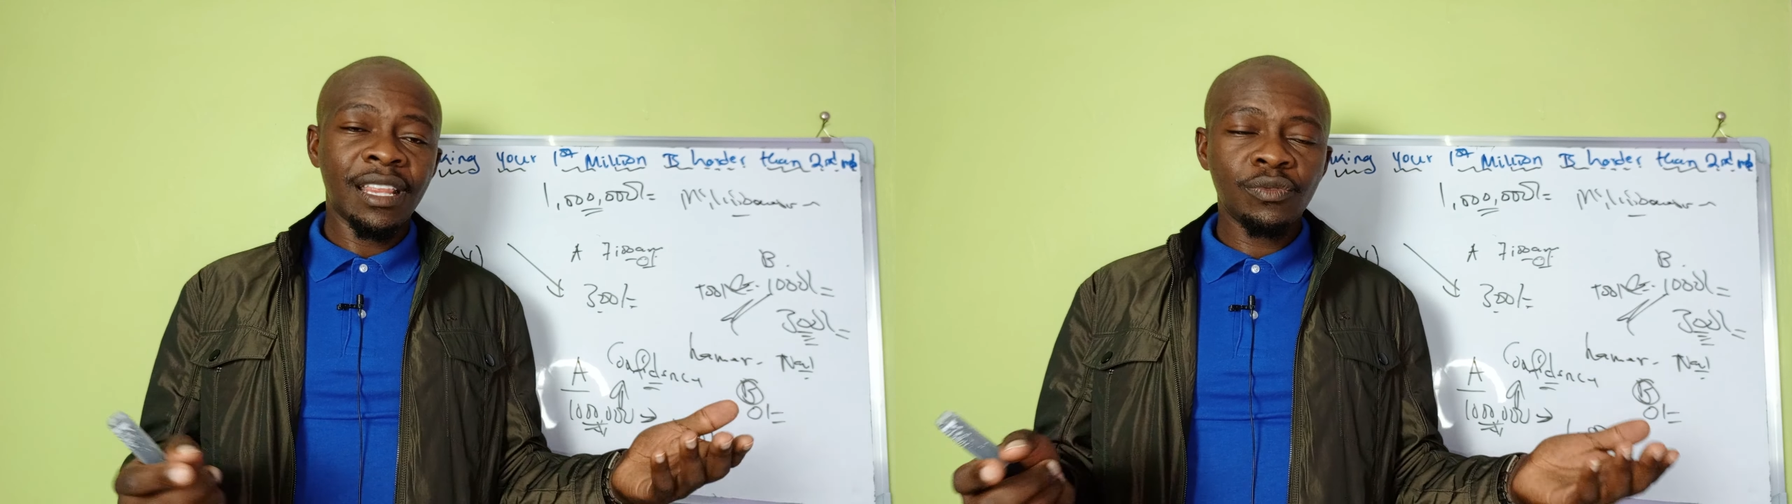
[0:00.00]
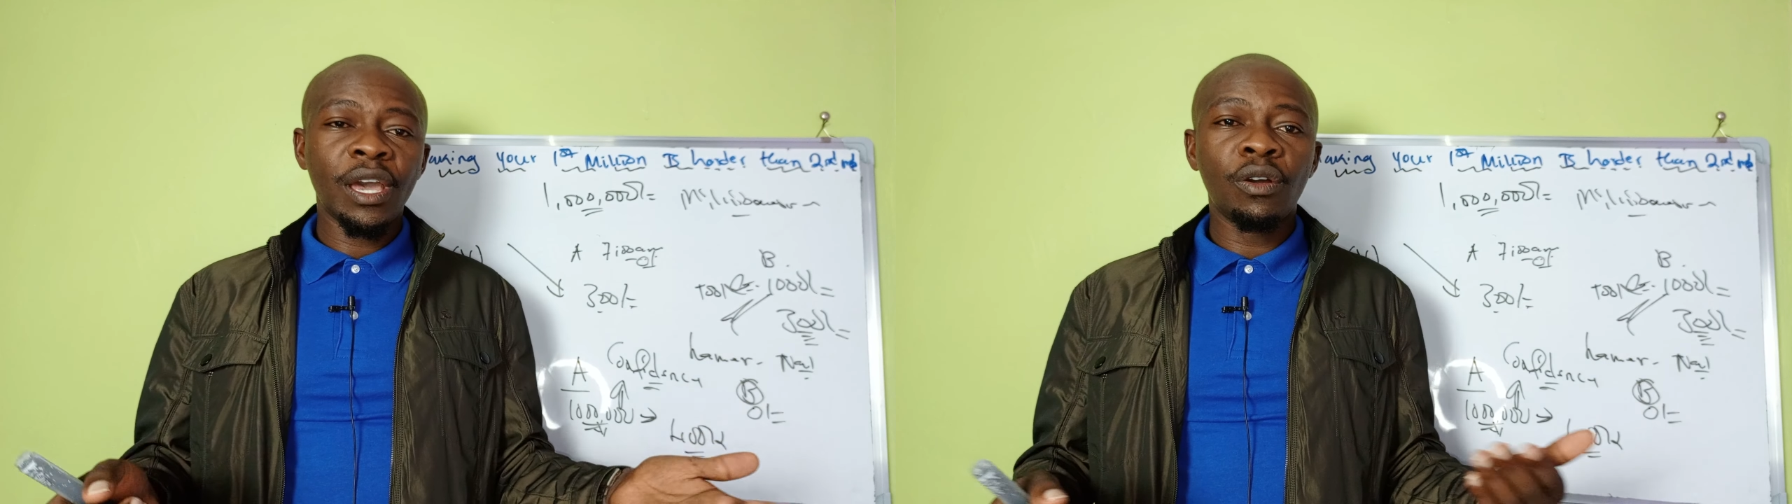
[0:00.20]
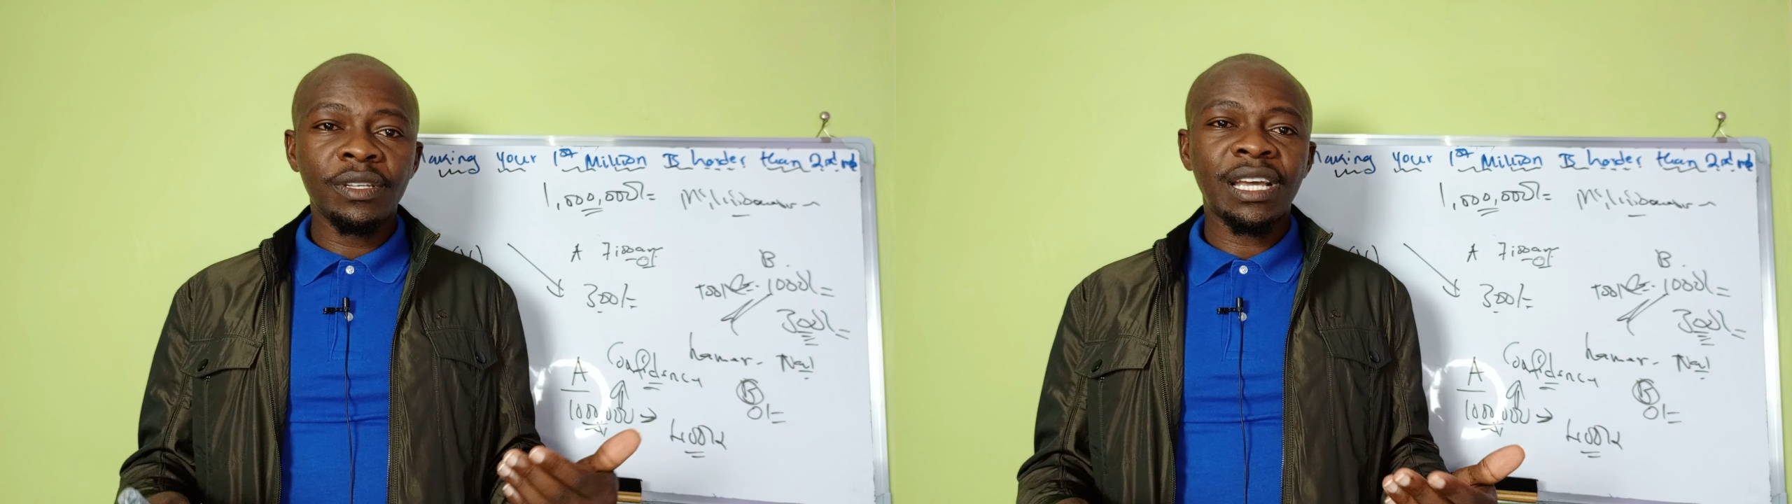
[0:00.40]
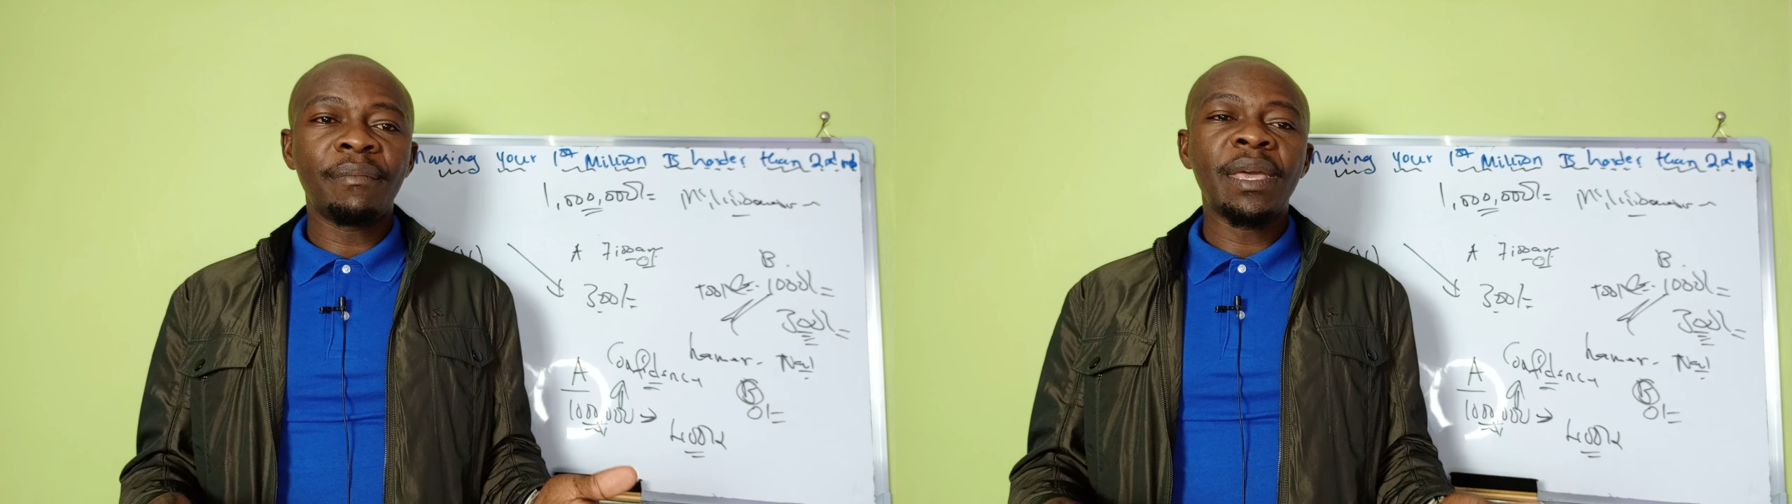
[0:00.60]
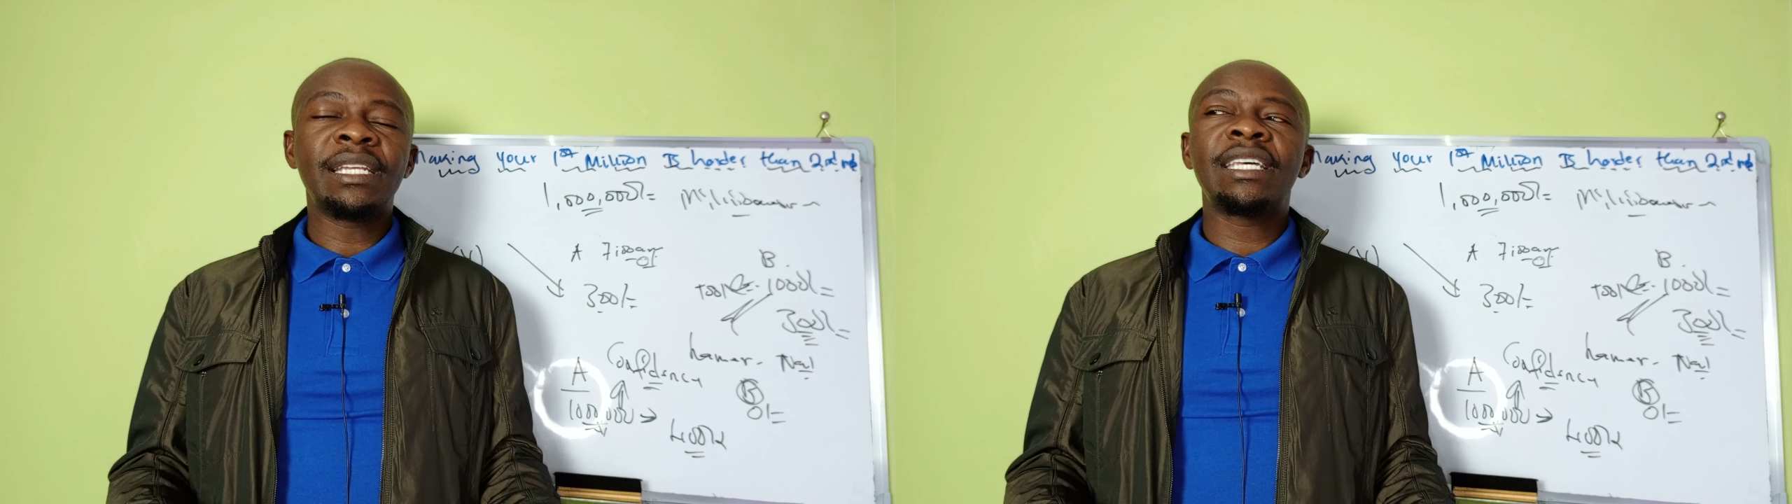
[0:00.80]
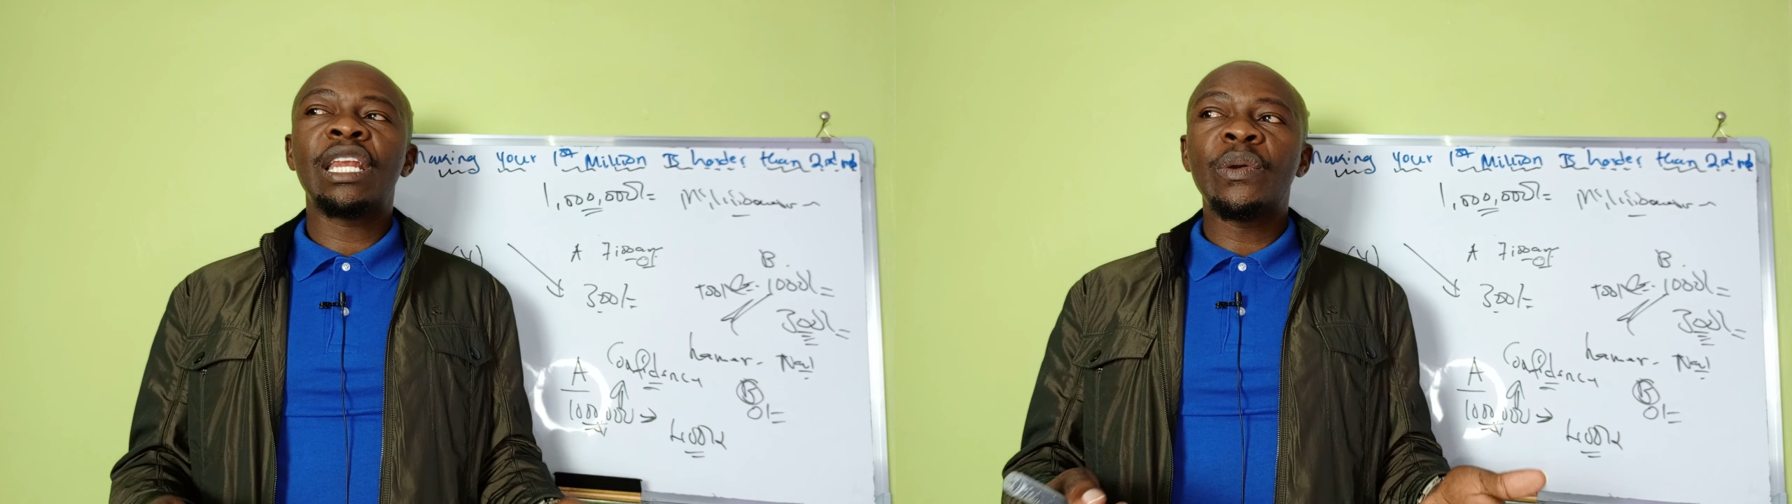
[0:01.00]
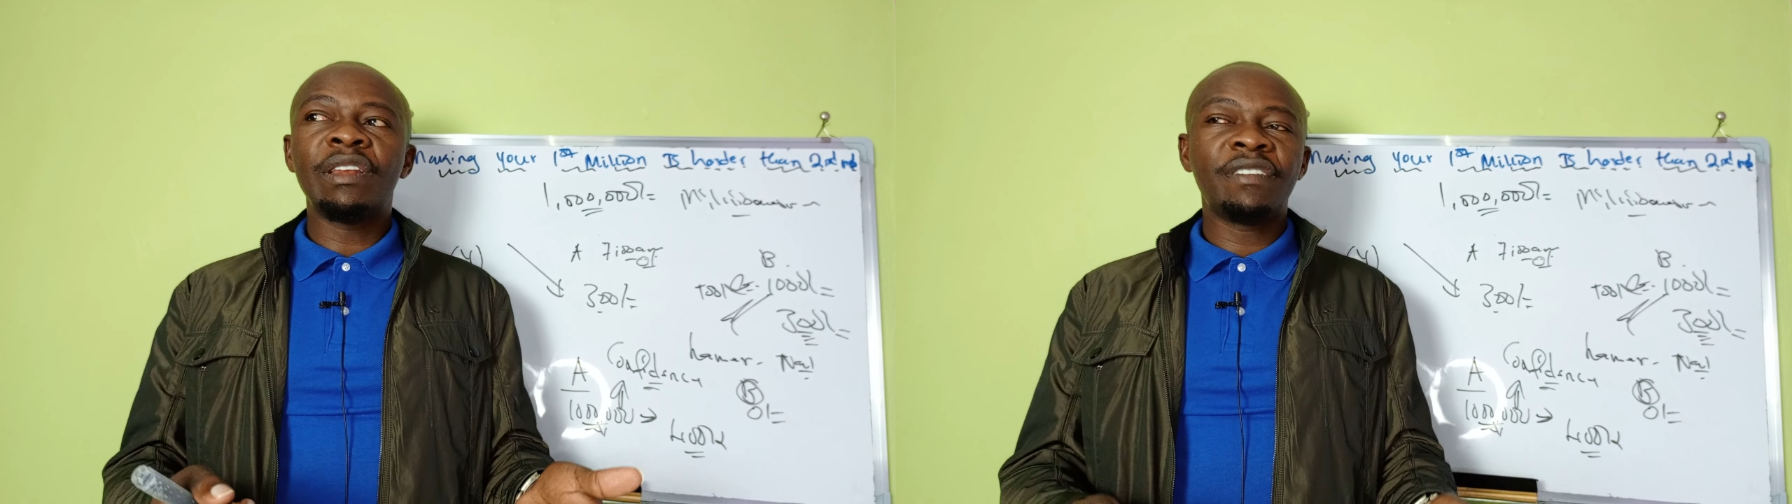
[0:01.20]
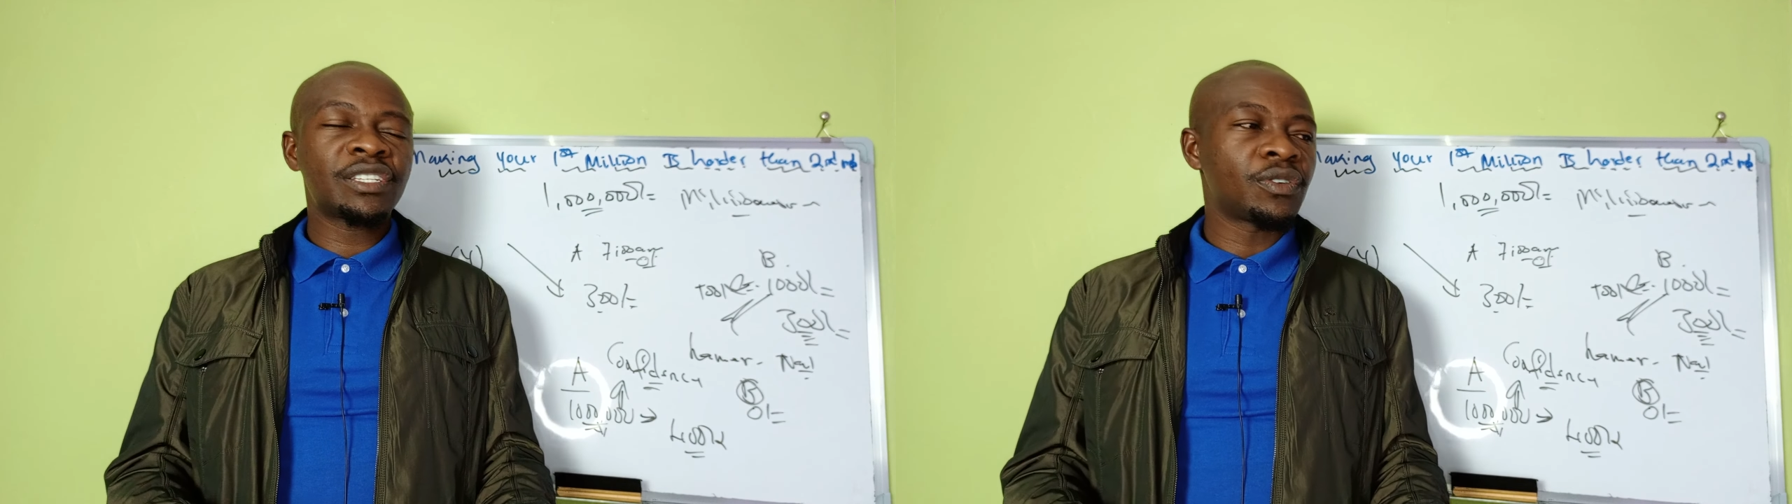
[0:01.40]
That's why I always come here and tell you
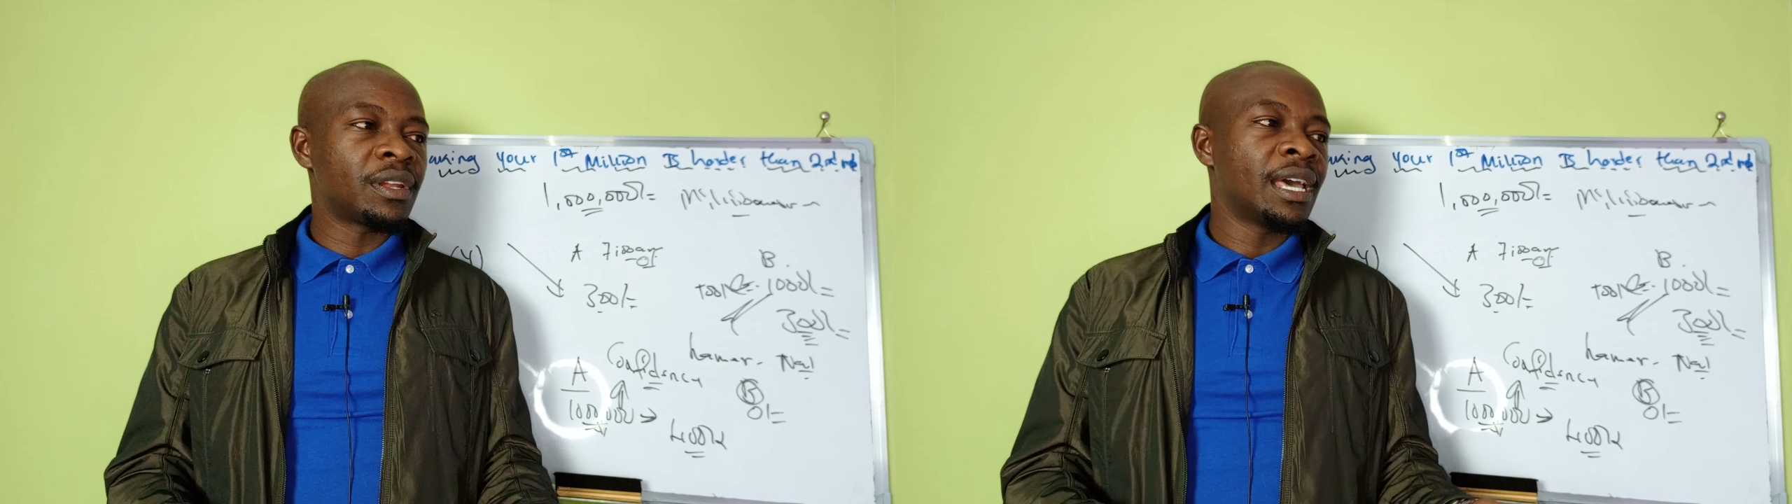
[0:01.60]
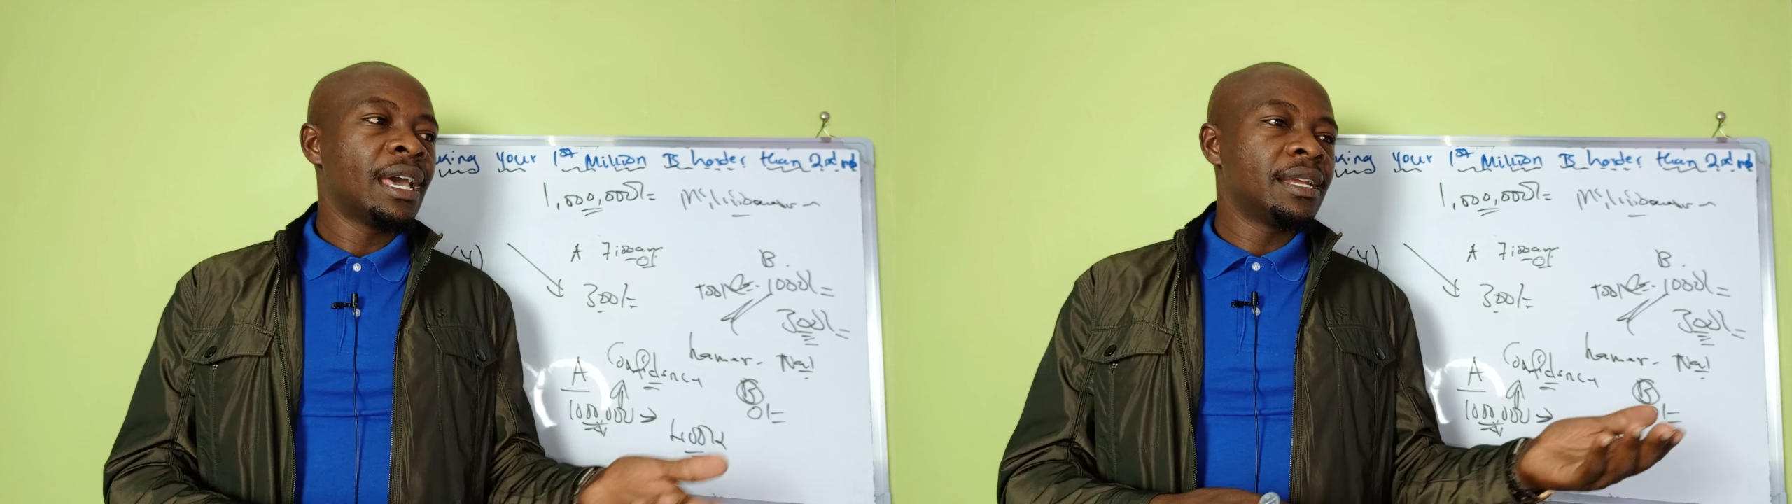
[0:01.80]
invest on